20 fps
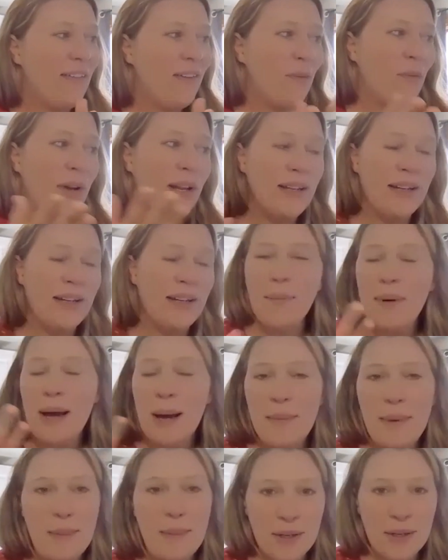what
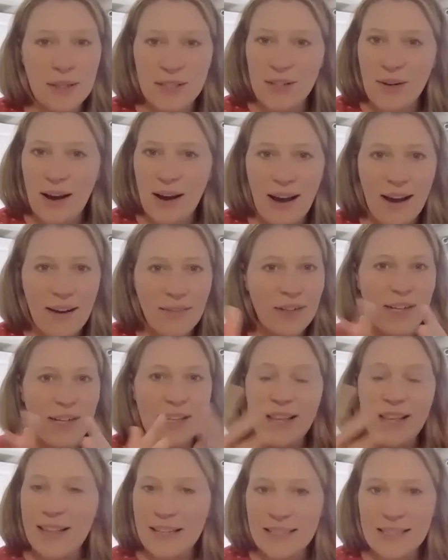upcoming book do you have, or
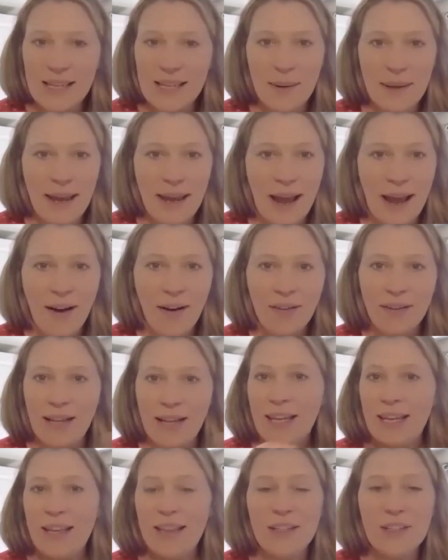anything that's coming out
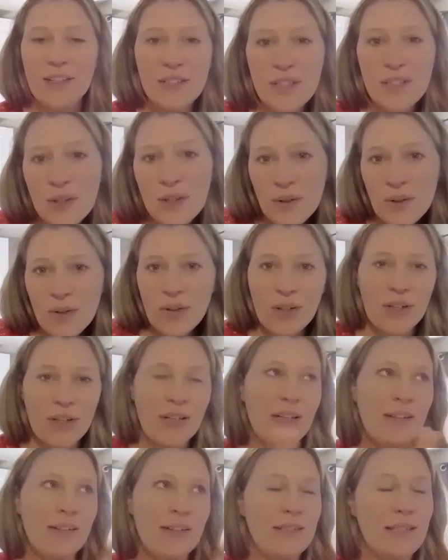like either soon
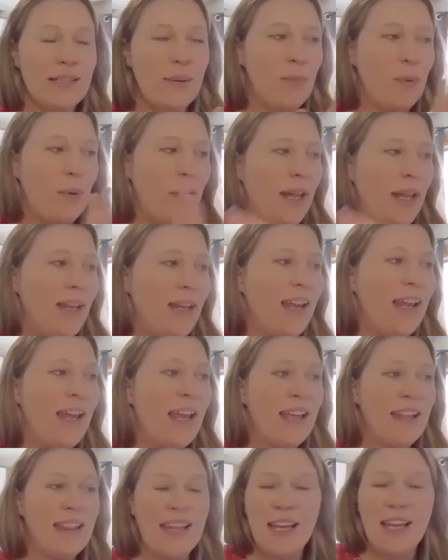or some point
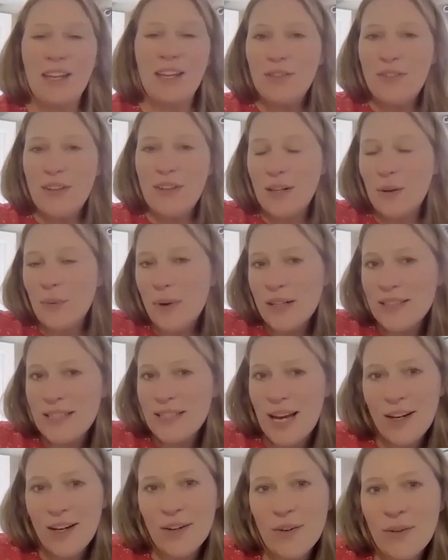that you've either worked
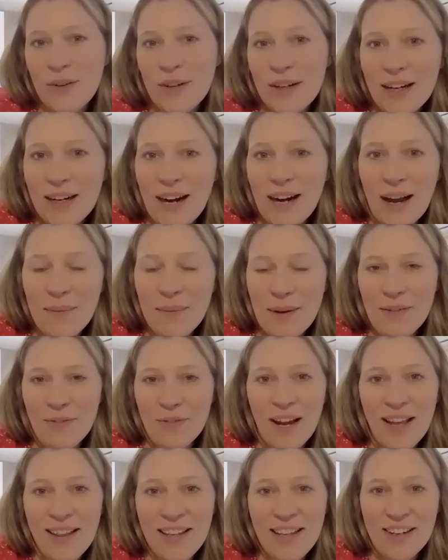on or have
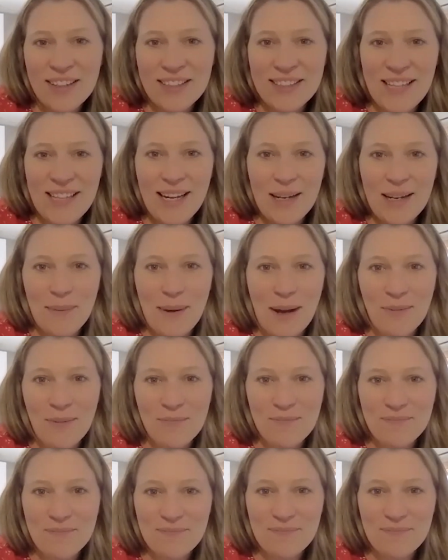read that you're excited about?